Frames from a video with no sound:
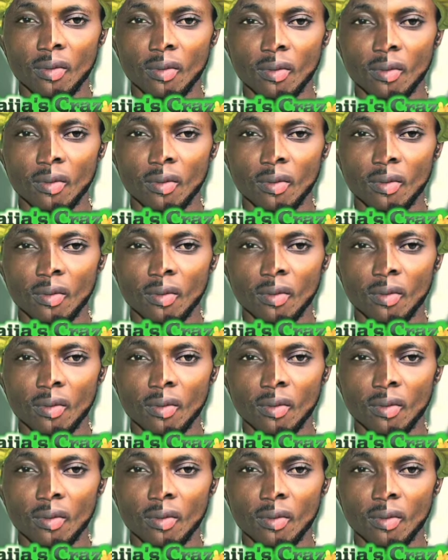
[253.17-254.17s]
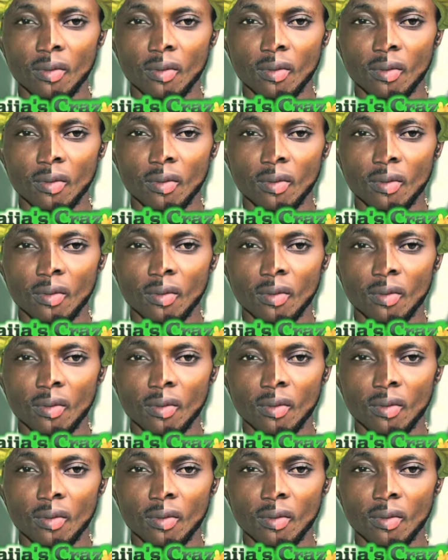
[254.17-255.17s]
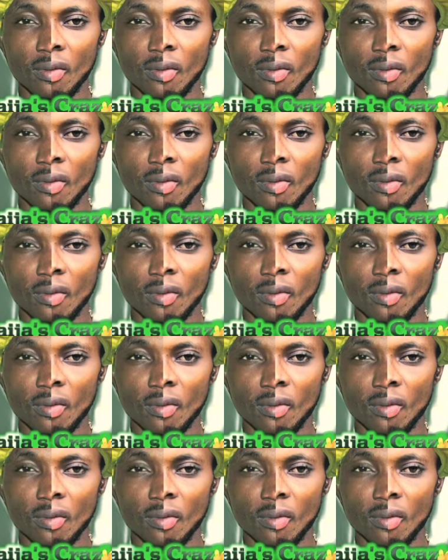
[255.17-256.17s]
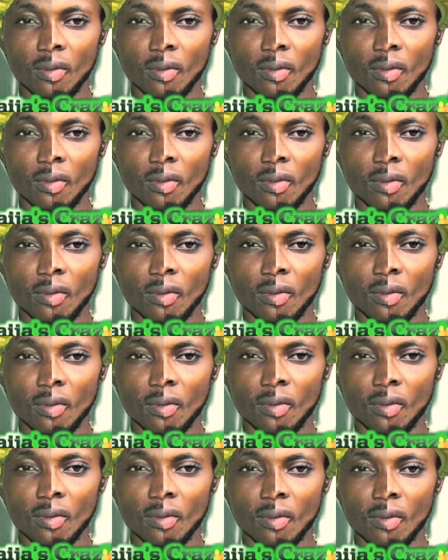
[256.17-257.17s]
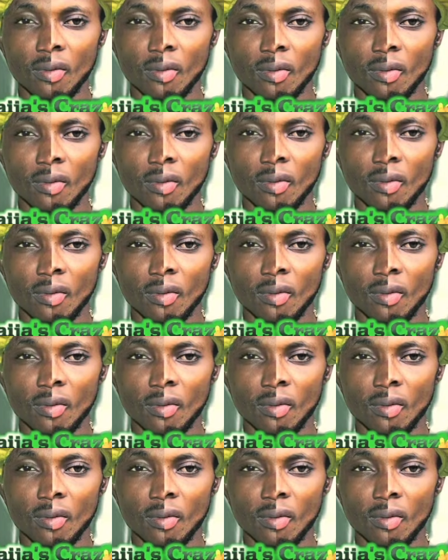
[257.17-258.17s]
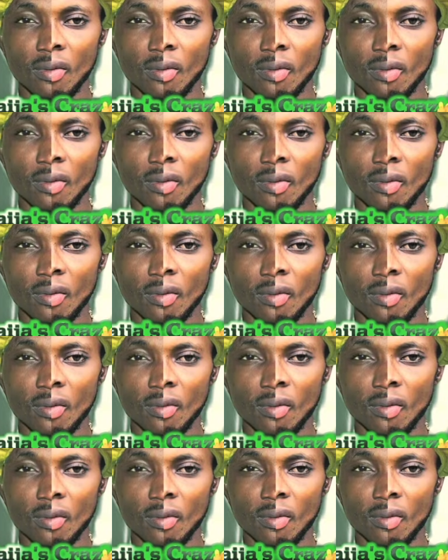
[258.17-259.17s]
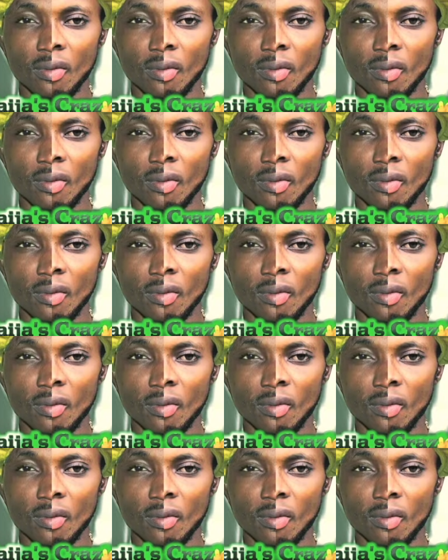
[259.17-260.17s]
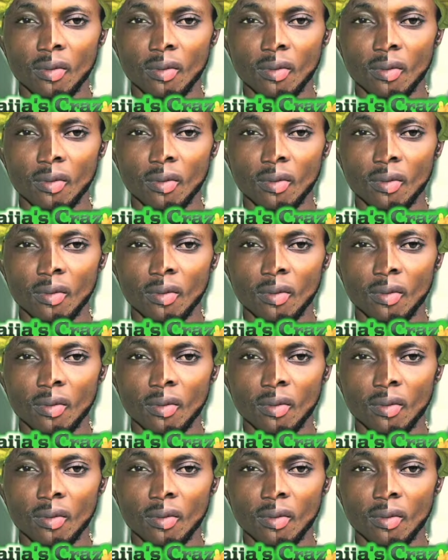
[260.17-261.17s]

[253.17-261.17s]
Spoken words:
(not speaking)